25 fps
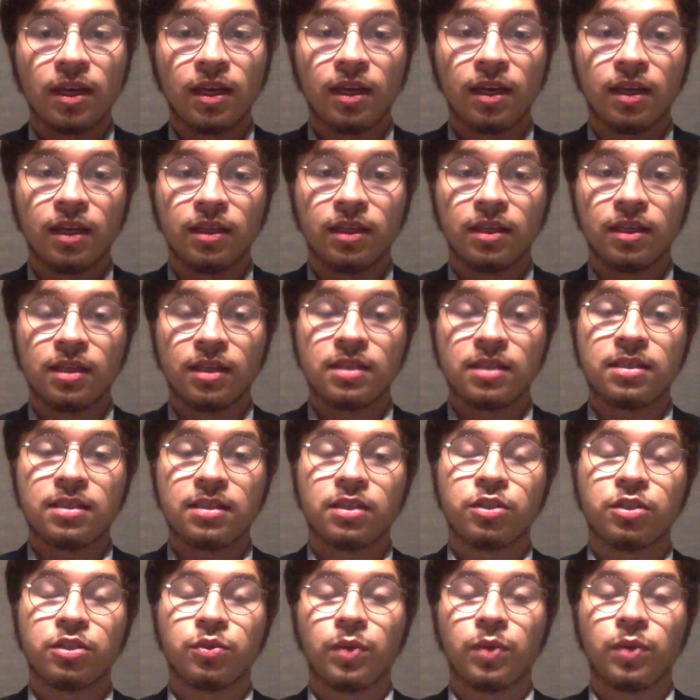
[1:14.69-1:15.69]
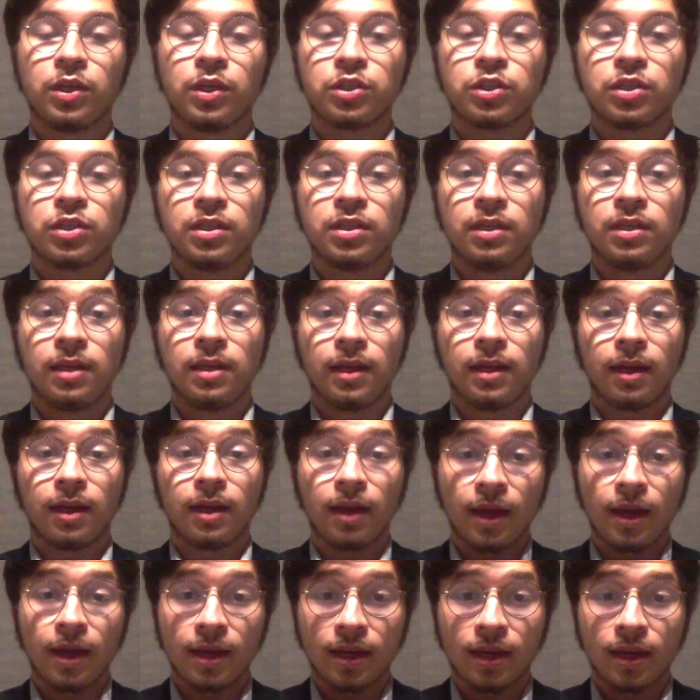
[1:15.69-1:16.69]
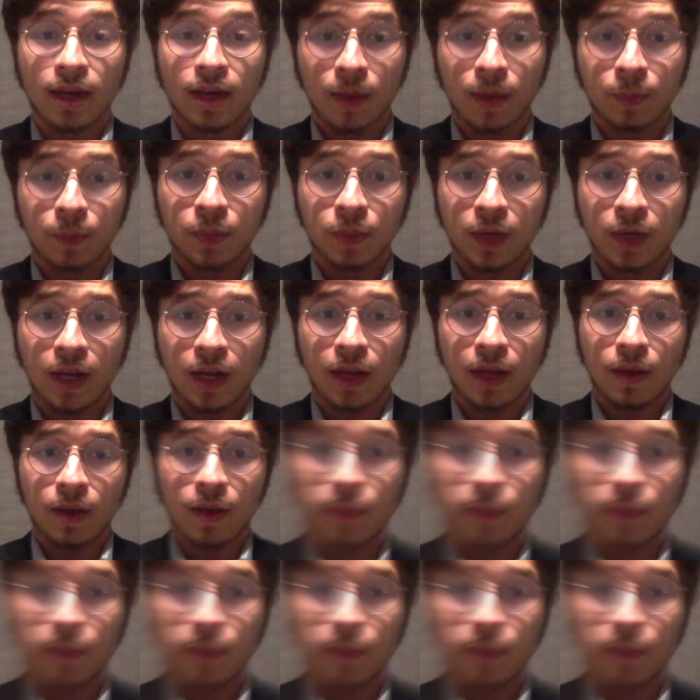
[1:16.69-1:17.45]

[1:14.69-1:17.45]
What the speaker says: in this situation, a company.